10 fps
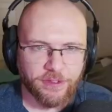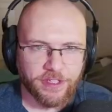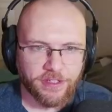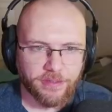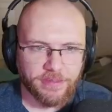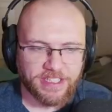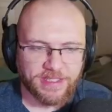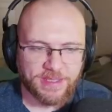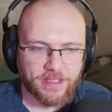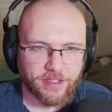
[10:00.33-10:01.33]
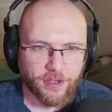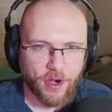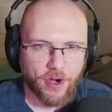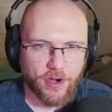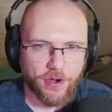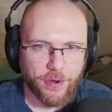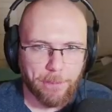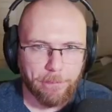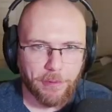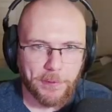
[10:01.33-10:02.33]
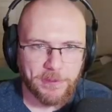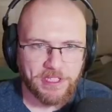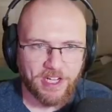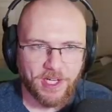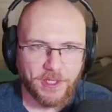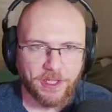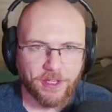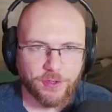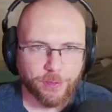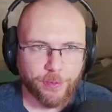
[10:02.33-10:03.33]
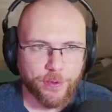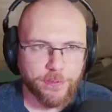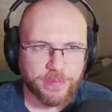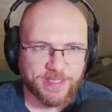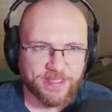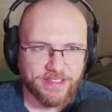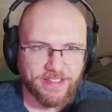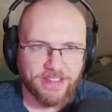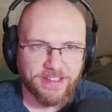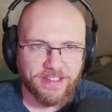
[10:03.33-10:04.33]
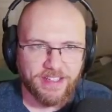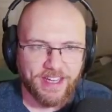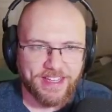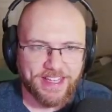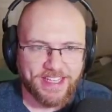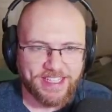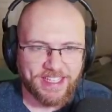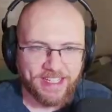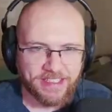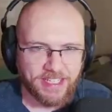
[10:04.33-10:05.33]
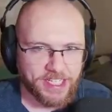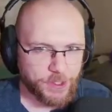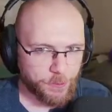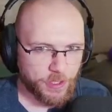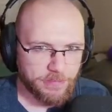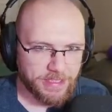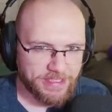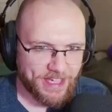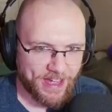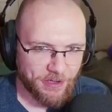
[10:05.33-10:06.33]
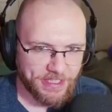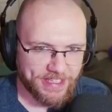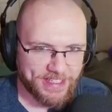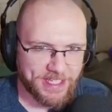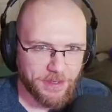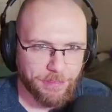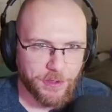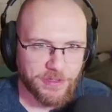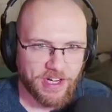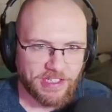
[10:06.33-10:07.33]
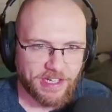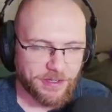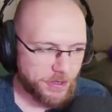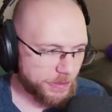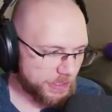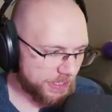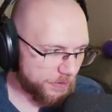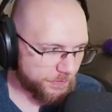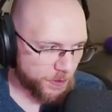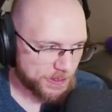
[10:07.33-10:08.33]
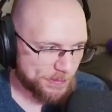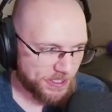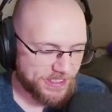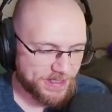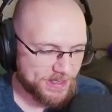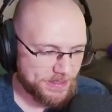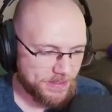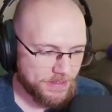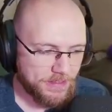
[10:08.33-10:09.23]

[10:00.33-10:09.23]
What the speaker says: here because there are Bone Dog groups, and they can kind of run me down, and that's how Bone Dog got hurt in the first place.